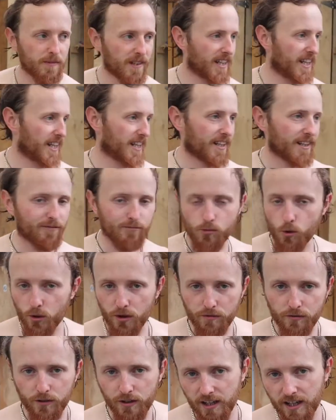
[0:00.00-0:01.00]
and then the
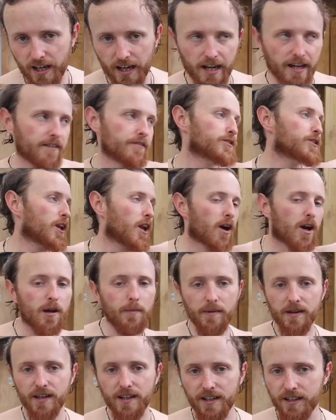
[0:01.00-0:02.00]
walking through the caves,
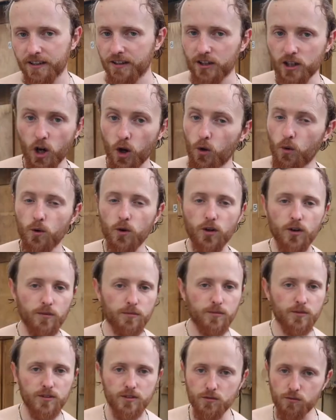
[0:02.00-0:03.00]
climbing, the
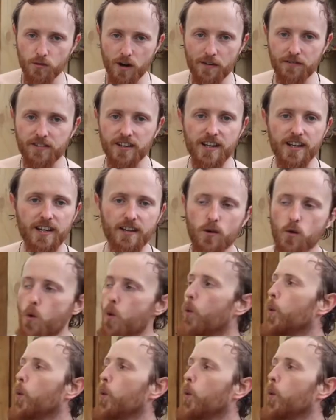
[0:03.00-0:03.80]
glowworms, rafting.